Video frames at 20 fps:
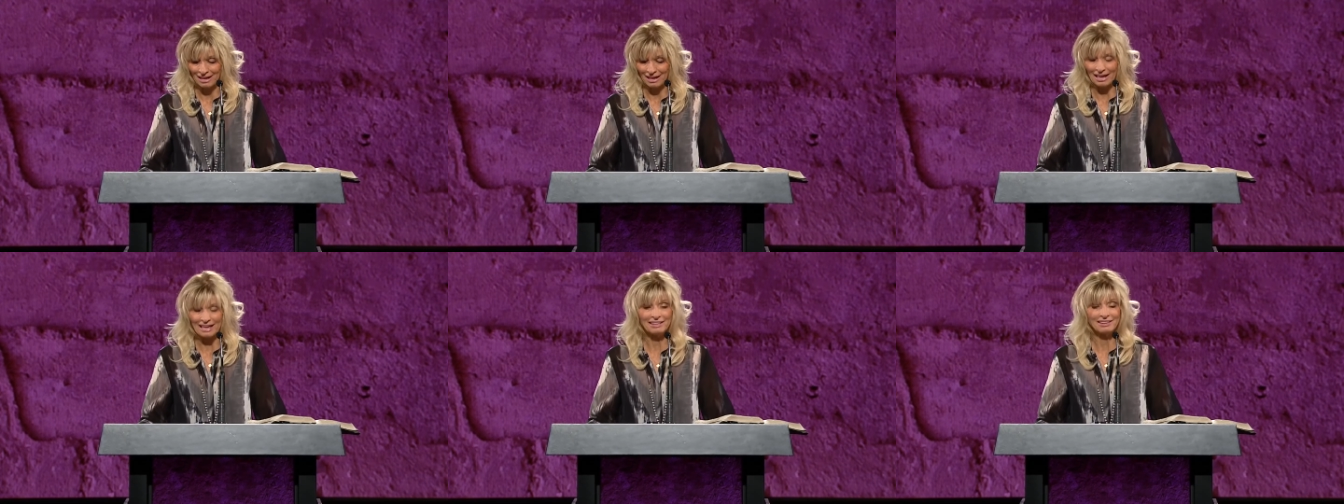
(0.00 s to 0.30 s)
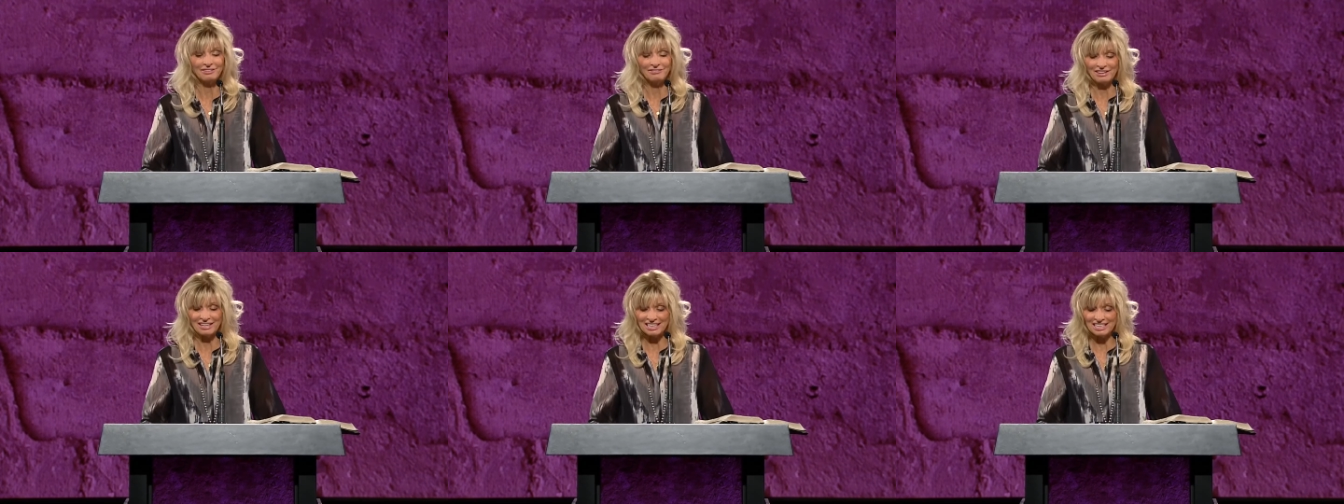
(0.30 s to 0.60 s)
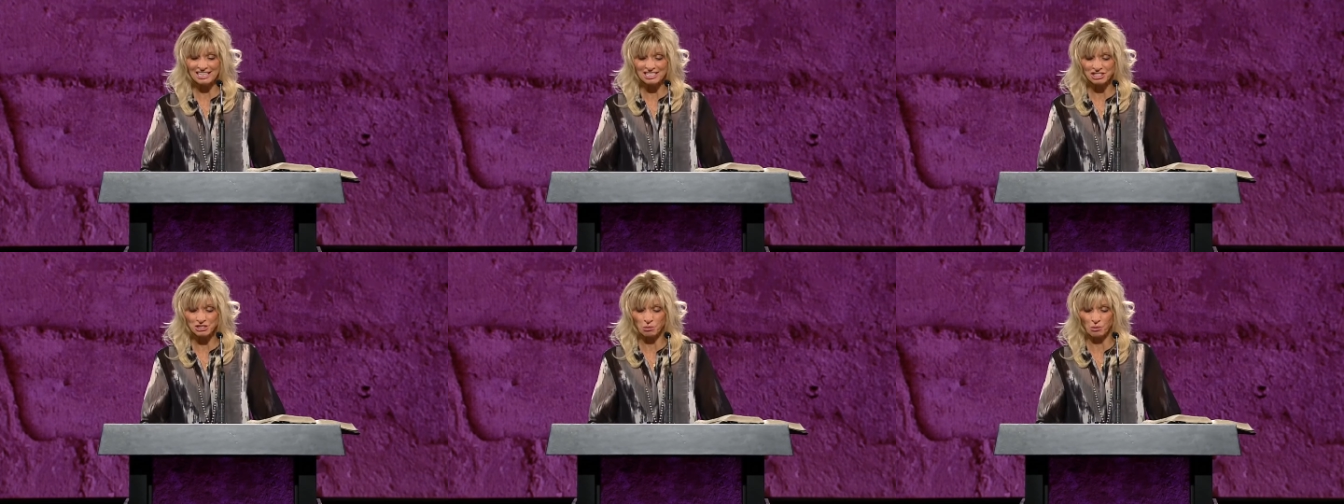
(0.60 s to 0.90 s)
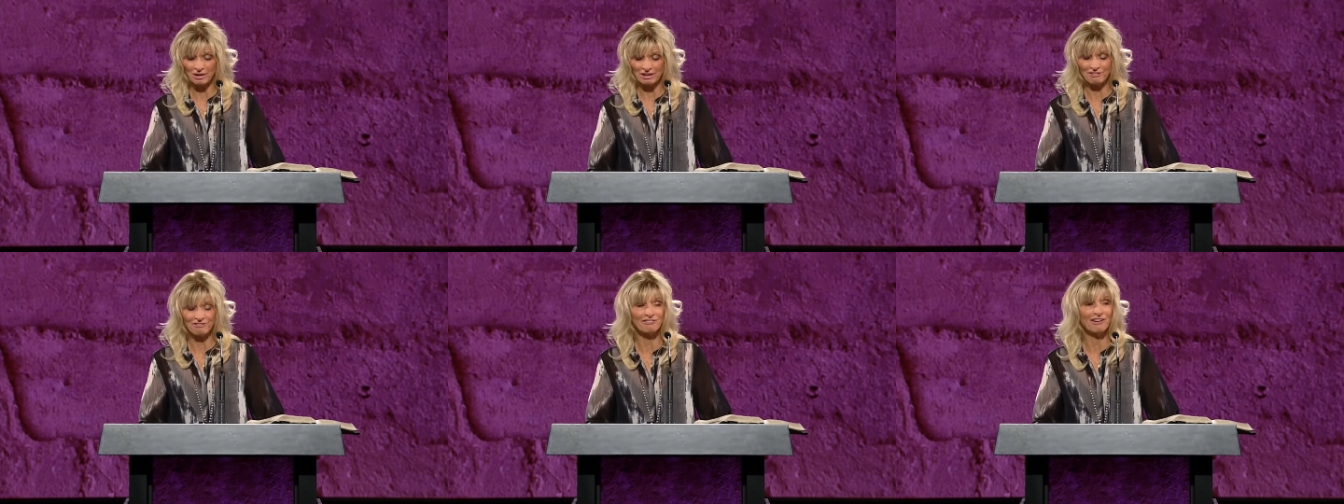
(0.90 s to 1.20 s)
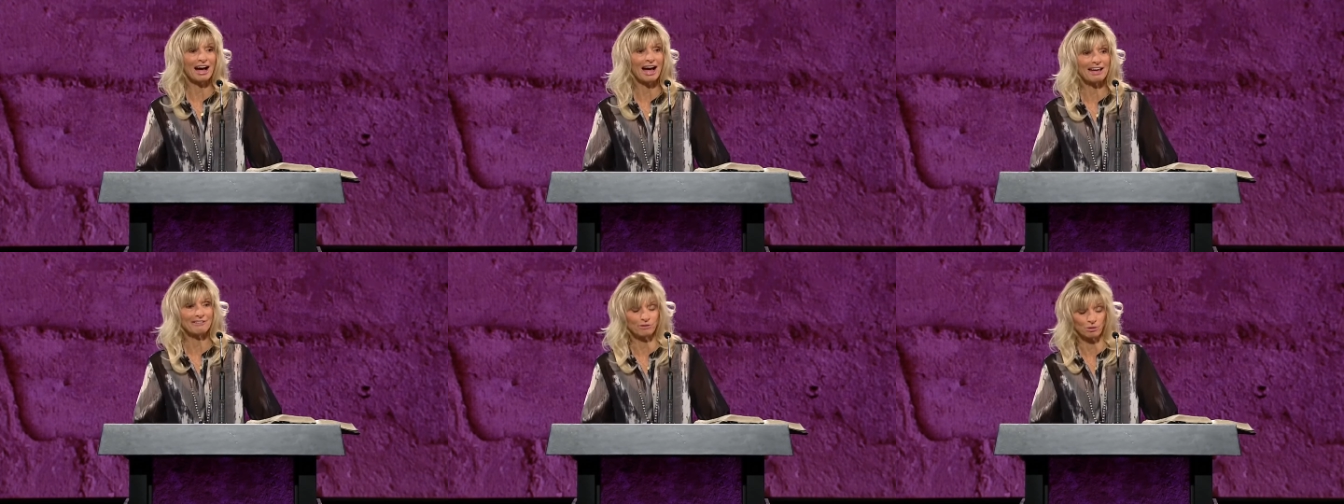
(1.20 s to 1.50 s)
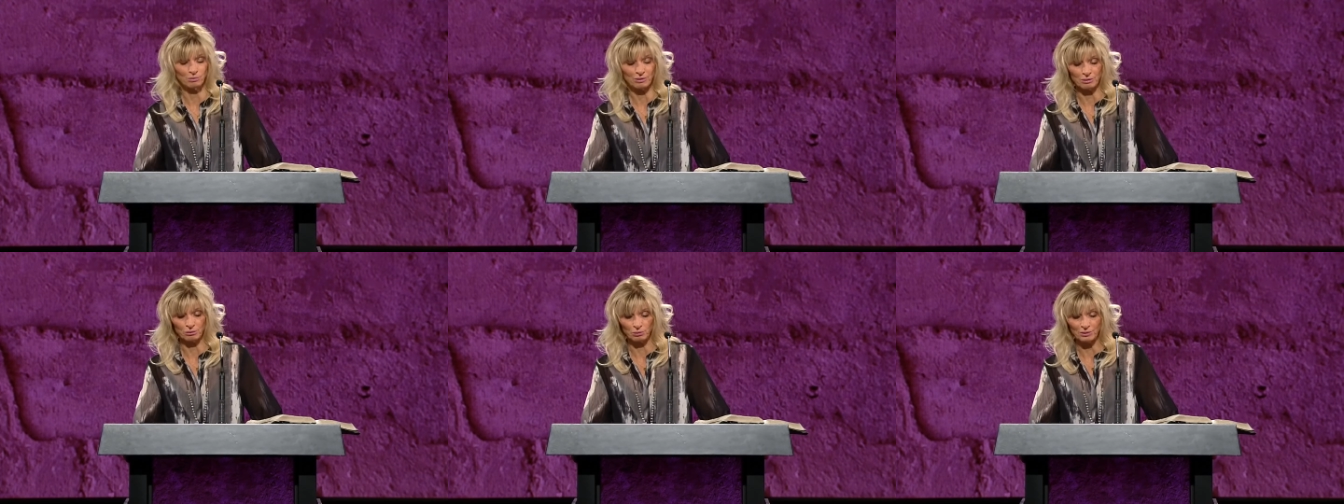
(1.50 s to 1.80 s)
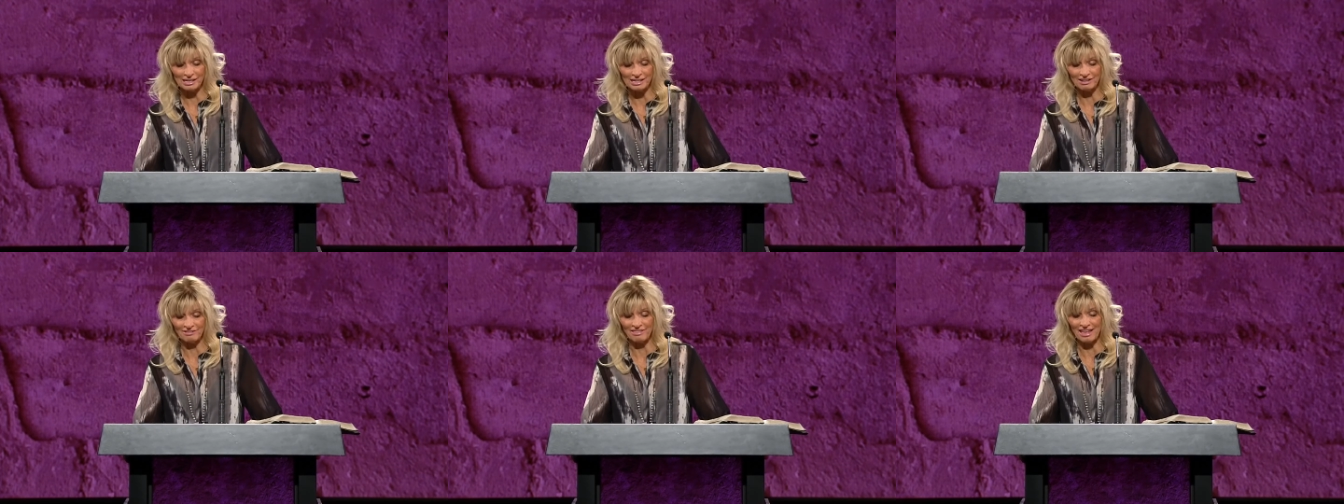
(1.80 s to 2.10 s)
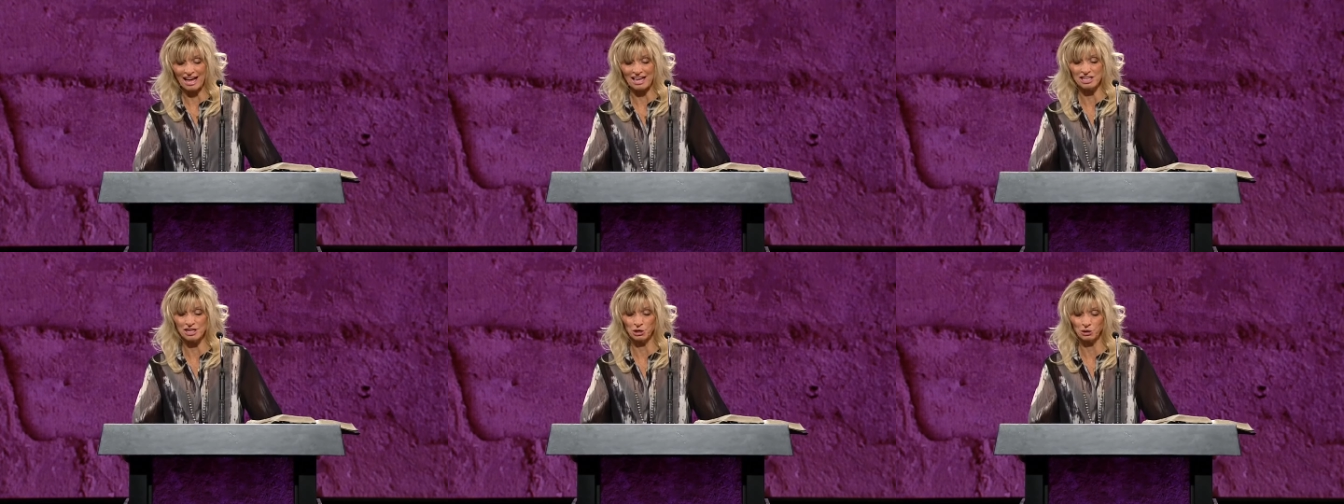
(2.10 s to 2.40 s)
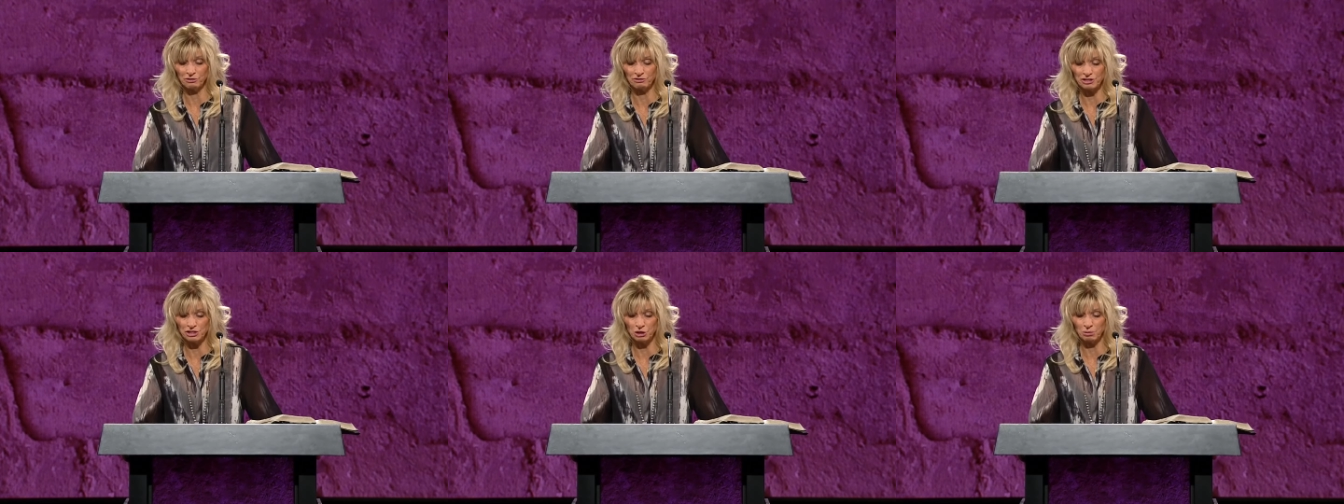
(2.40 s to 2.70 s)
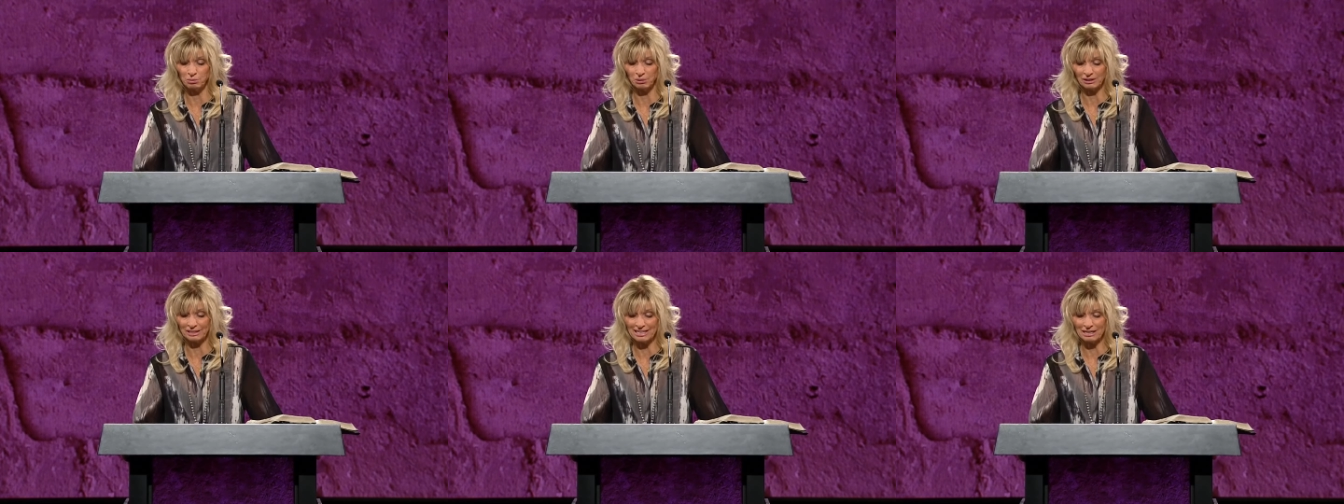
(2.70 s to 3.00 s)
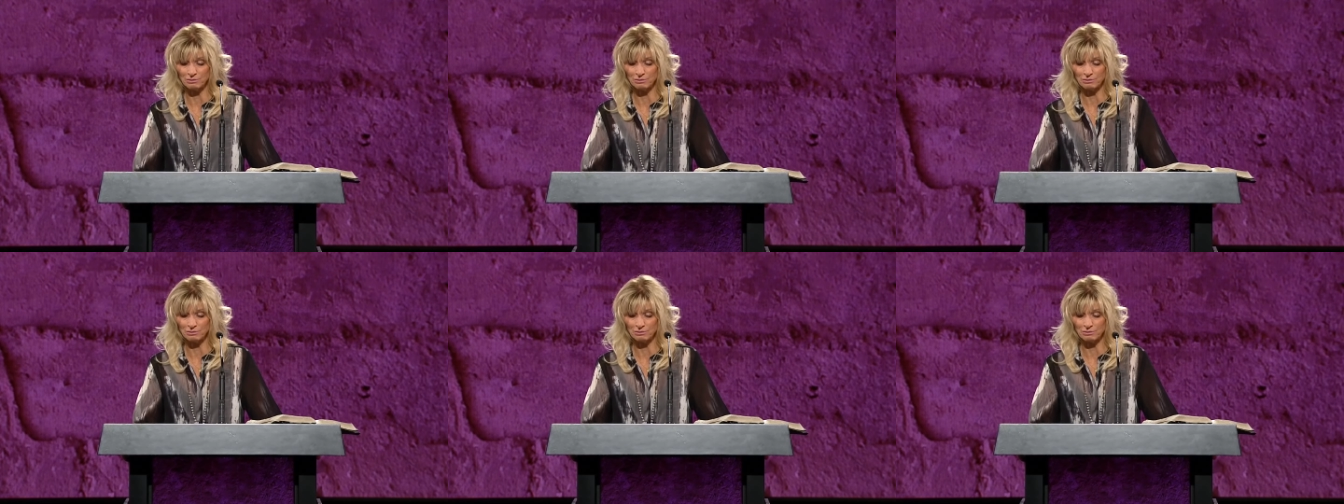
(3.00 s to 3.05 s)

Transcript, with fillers: In Leviticus 25, when we read of that year of Jubilee,